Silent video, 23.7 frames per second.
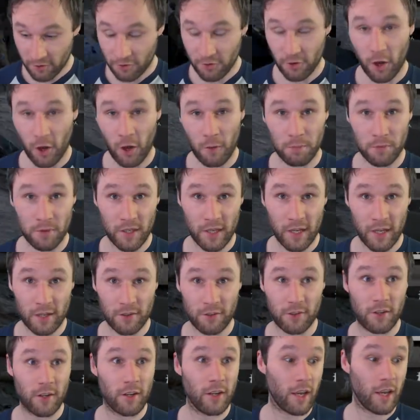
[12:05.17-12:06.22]
this
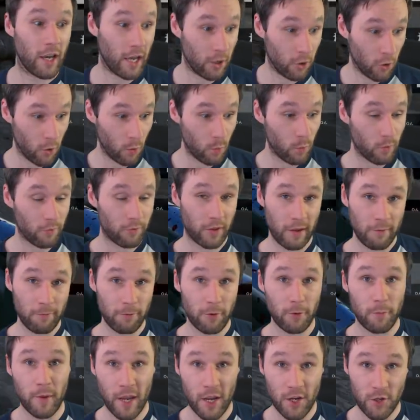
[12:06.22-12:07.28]
update, along with the
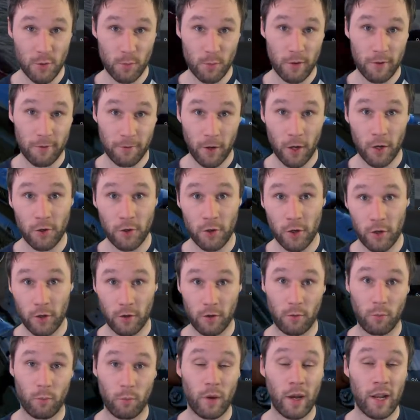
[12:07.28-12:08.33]
information we found out
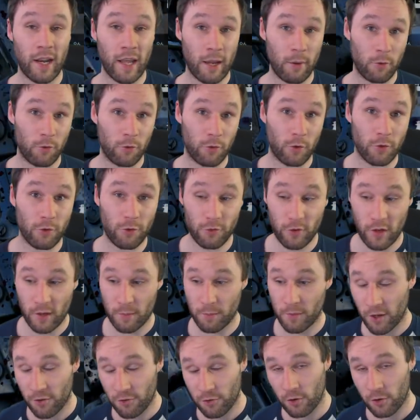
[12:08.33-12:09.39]
while I was on
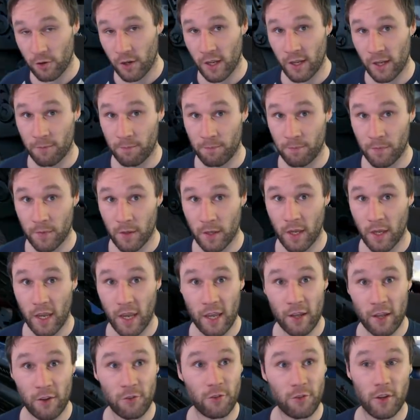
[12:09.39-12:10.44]
stream yesterday,
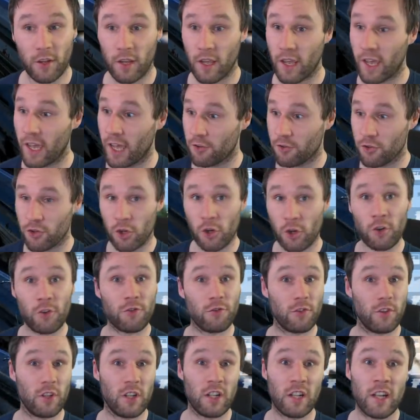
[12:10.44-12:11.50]
it
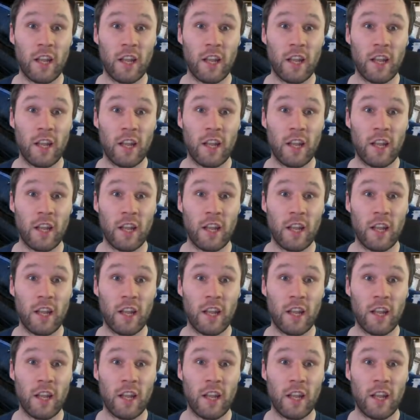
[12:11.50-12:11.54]
just